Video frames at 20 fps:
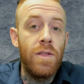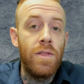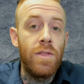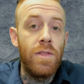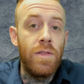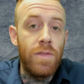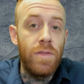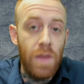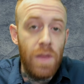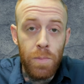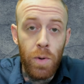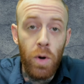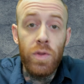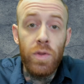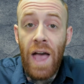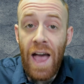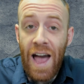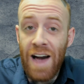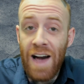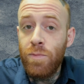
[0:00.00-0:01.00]
they both
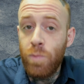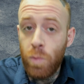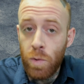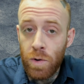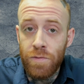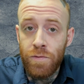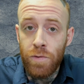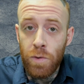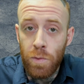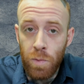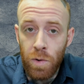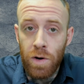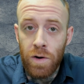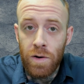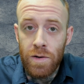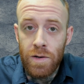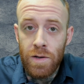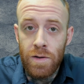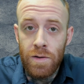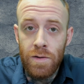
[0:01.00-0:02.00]
have word for
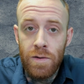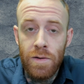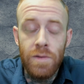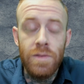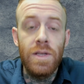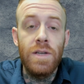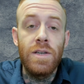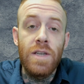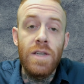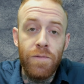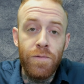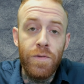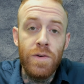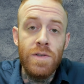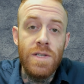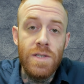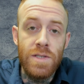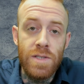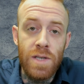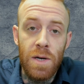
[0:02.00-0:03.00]
word. The
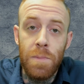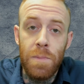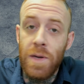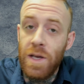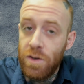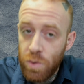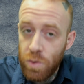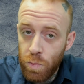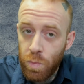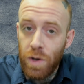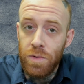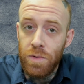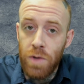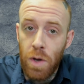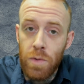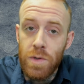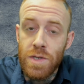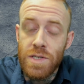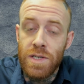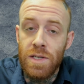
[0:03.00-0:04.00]
difference is going to be, and you will
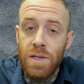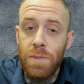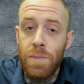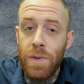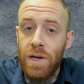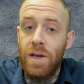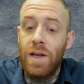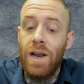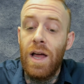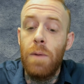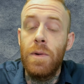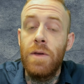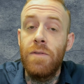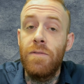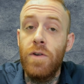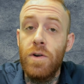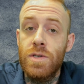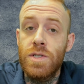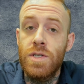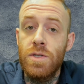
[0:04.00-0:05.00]
notice it depending on how many
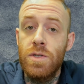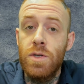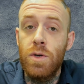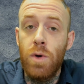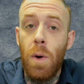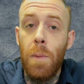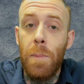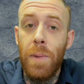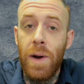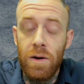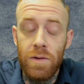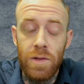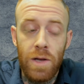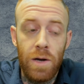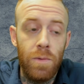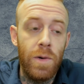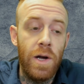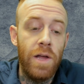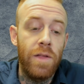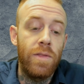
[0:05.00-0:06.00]
verses you go
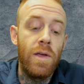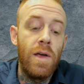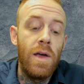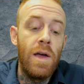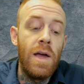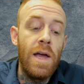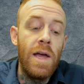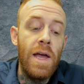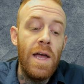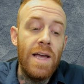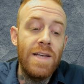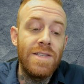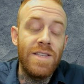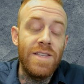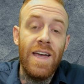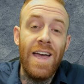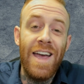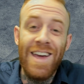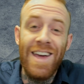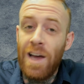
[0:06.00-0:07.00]
parallel with, is
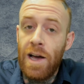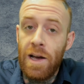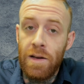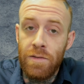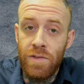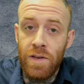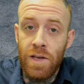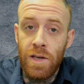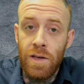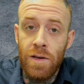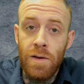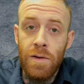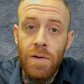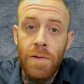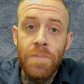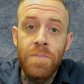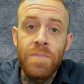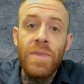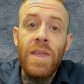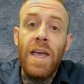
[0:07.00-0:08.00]
the NIV,
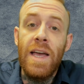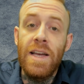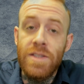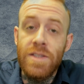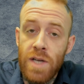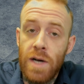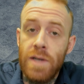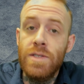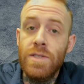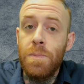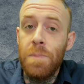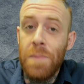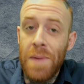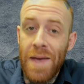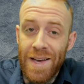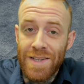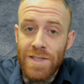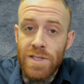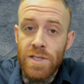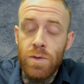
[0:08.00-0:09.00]
it does
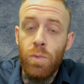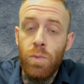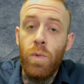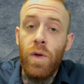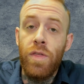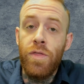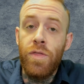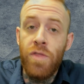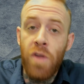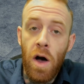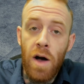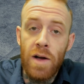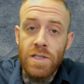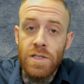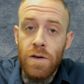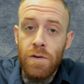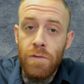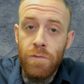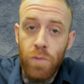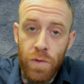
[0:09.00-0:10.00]
mix with
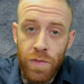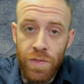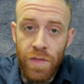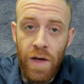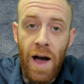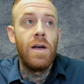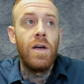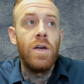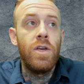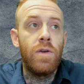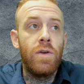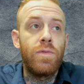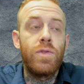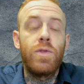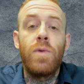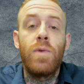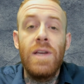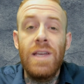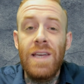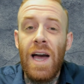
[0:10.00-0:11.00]
thought for thought. You have
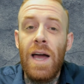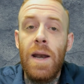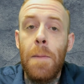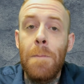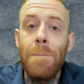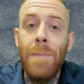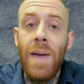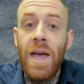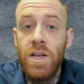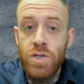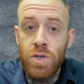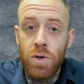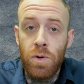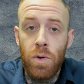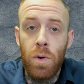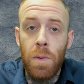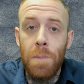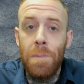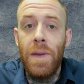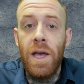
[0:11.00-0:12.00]
three kind of major
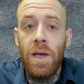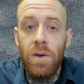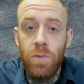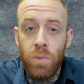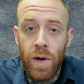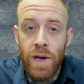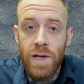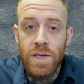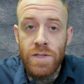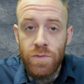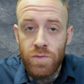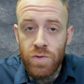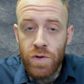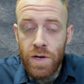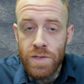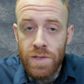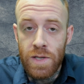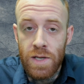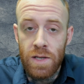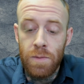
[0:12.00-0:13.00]
or main ways of
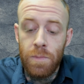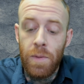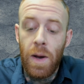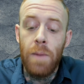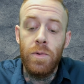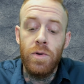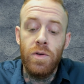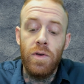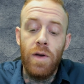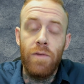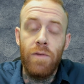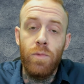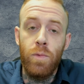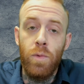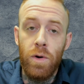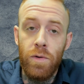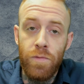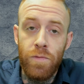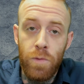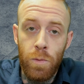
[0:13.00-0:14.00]
translating the Bible. You have
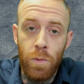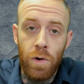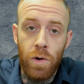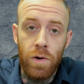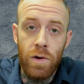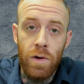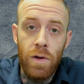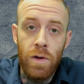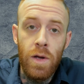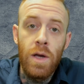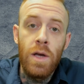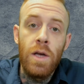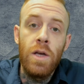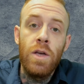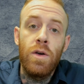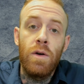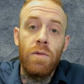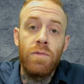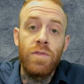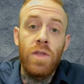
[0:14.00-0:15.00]
word for word,
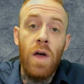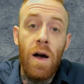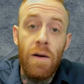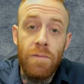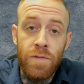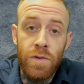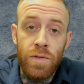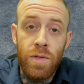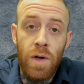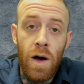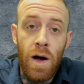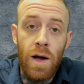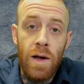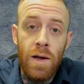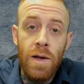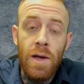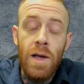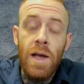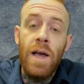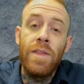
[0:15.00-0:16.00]
you have thought for thought,
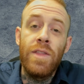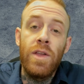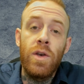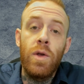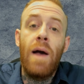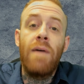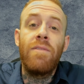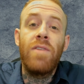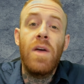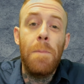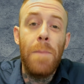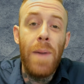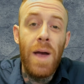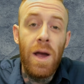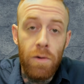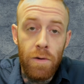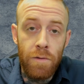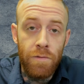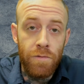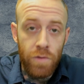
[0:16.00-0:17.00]
and then you have a
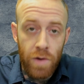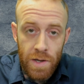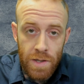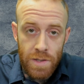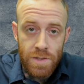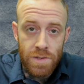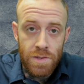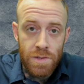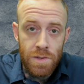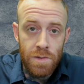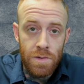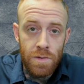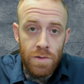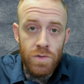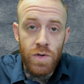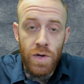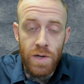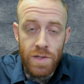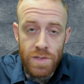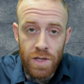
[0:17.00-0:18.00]
paraphrase
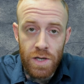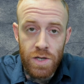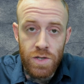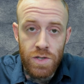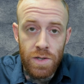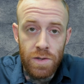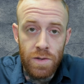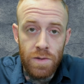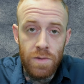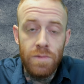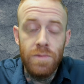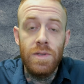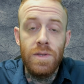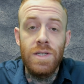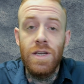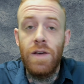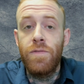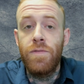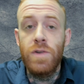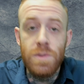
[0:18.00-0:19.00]
translation. The
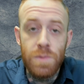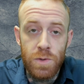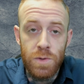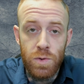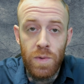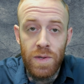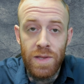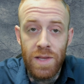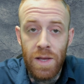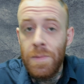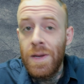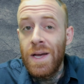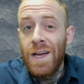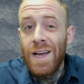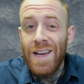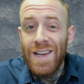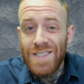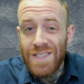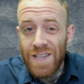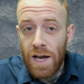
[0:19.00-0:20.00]
difference between them
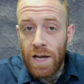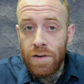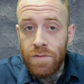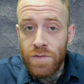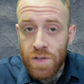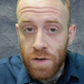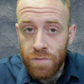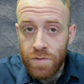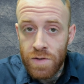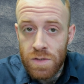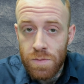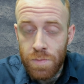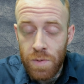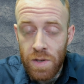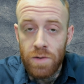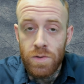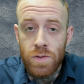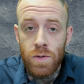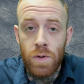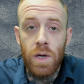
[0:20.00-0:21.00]
is kind of
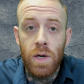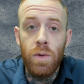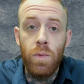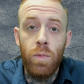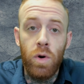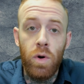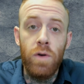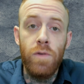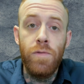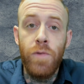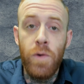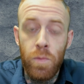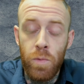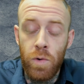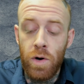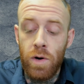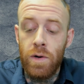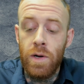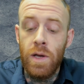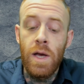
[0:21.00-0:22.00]
self-explanatory. Word for
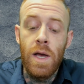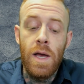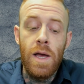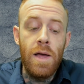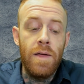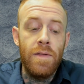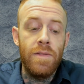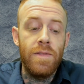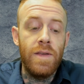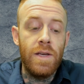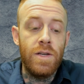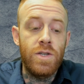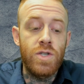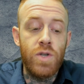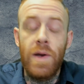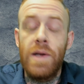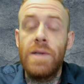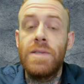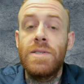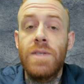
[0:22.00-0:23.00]
word, the
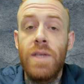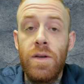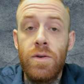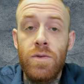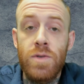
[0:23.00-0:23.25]
translator's